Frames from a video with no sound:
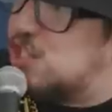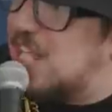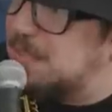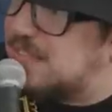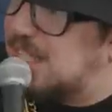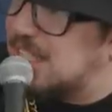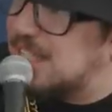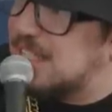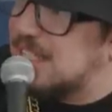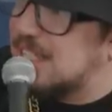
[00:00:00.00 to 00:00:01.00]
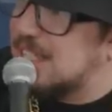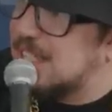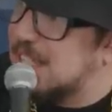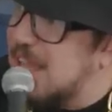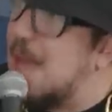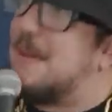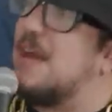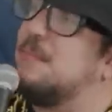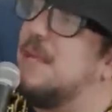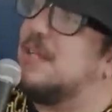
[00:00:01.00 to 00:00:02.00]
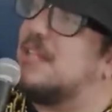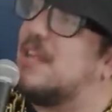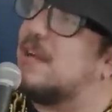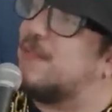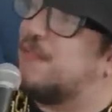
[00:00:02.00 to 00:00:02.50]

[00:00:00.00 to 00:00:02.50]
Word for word: GMT. Yeah, I'm- um, How about meet me there at